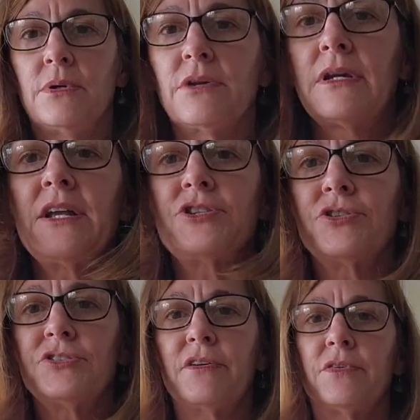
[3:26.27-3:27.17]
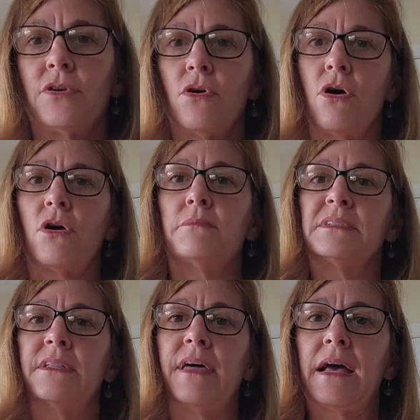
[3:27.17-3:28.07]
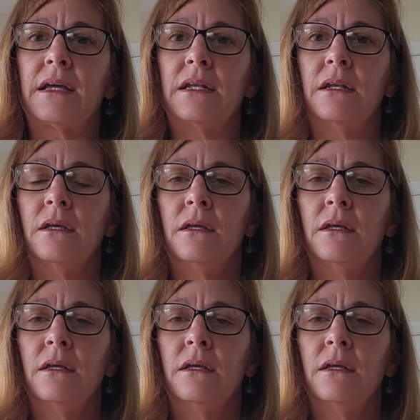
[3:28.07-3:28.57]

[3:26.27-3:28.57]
when you catch yourself with your arms, that can